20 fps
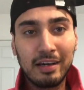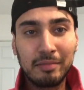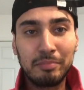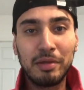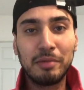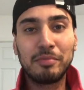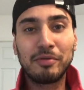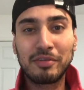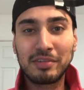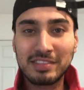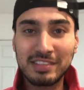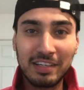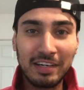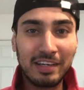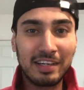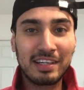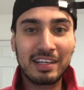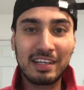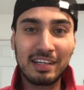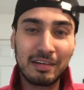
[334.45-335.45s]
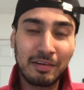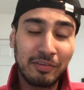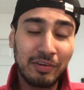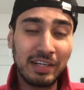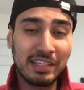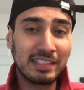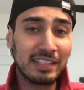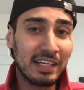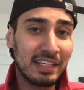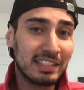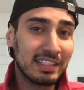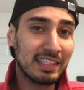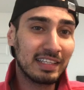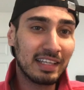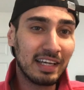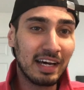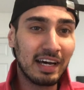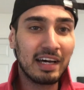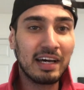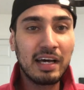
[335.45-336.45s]
people started criticizing
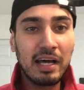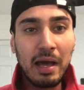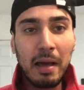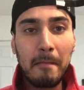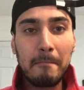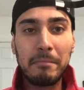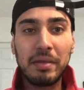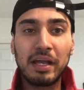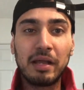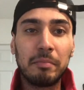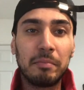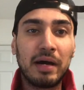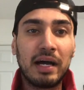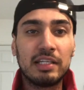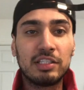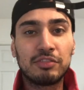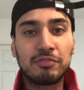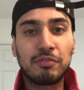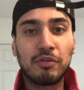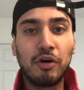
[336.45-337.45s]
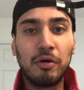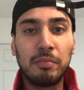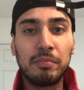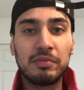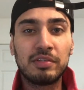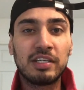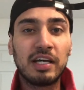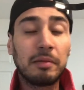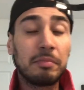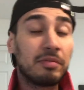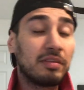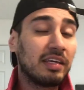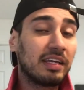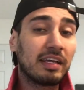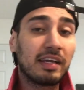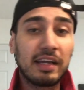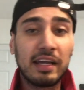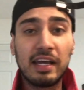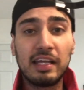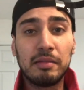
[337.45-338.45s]
that big match flop type
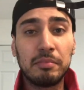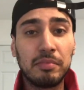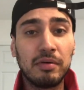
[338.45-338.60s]
thing again.